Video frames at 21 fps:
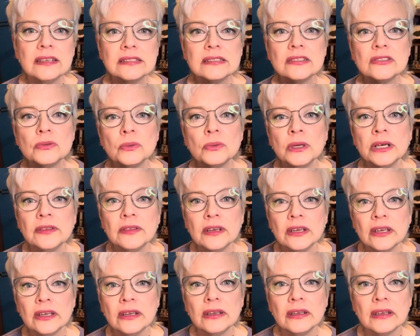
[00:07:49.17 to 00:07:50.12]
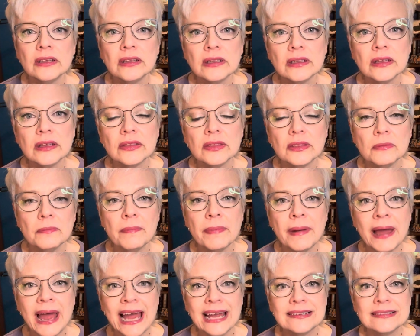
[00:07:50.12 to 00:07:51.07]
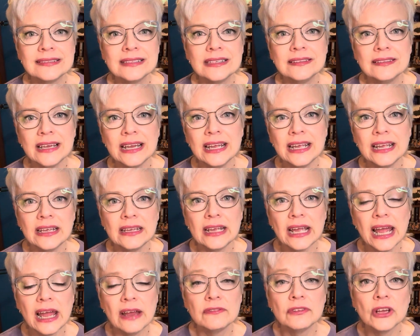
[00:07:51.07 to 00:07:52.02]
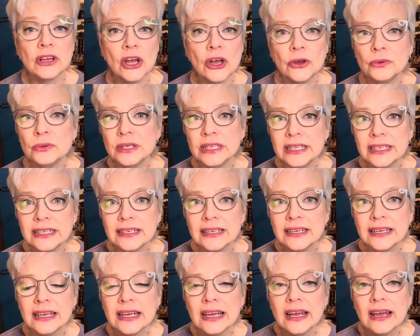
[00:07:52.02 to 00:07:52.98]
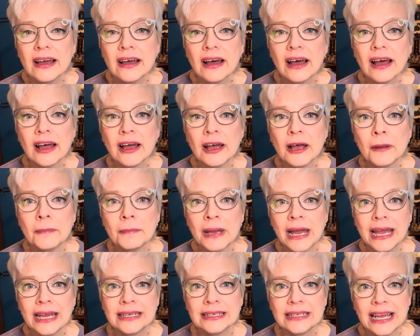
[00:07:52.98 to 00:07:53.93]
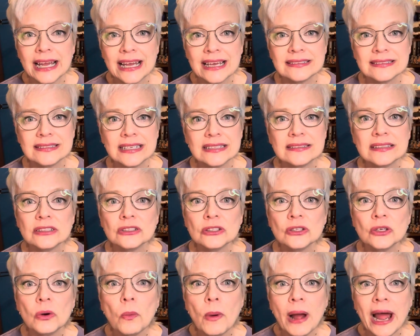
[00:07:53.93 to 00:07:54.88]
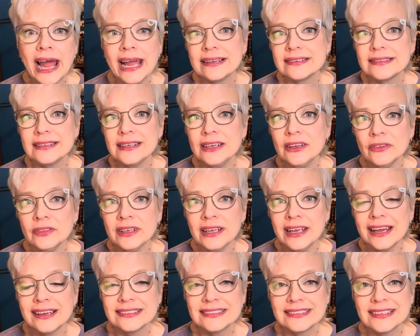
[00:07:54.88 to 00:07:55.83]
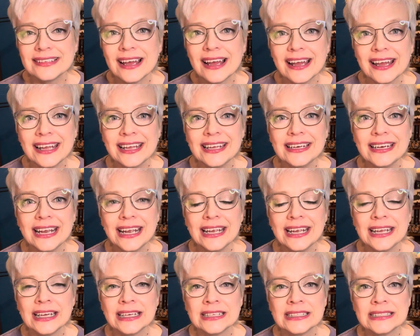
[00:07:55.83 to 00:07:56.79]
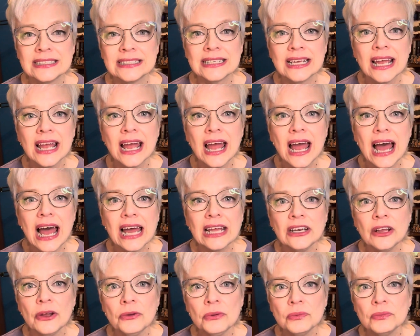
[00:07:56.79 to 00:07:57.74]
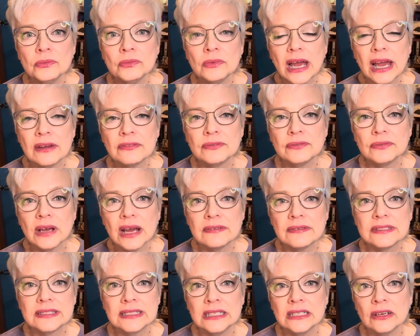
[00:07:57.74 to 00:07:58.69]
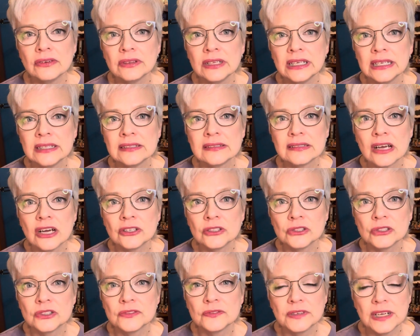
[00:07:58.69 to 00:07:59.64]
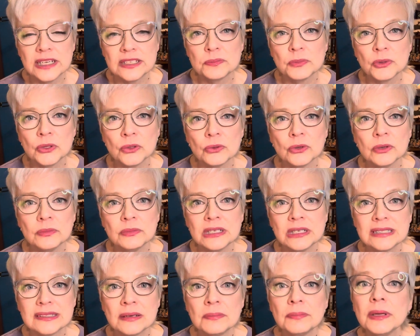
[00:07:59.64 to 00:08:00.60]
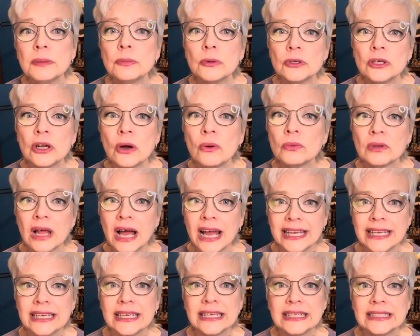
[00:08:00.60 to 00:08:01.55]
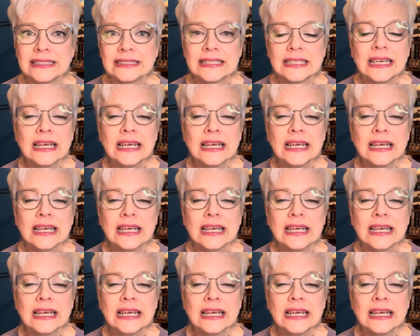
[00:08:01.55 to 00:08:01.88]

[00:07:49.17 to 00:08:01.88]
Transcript: is one of the bags that they have coated. It's a little waxy on the outside, and I know I've seen on the Insiders Facebook group that some people don't like it.